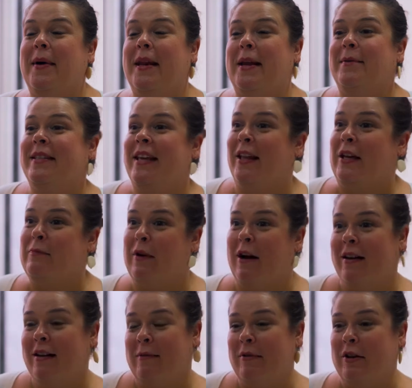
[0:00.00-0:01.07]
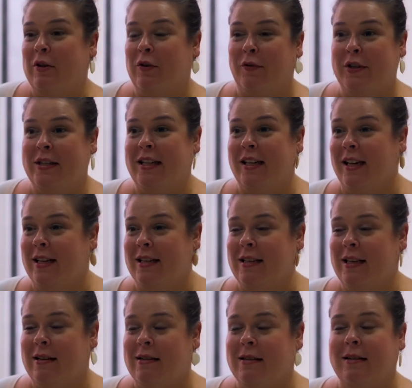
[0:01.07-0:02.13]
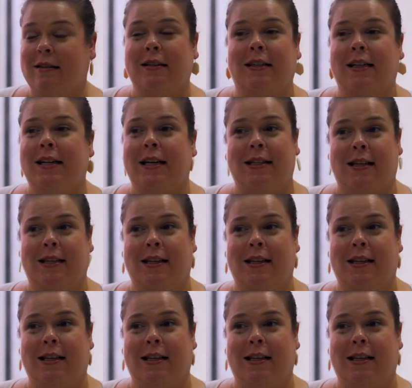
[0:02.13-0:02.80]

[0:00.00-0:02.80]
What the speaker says: My name is Kelly Braun. I'm a university guidance counselor here at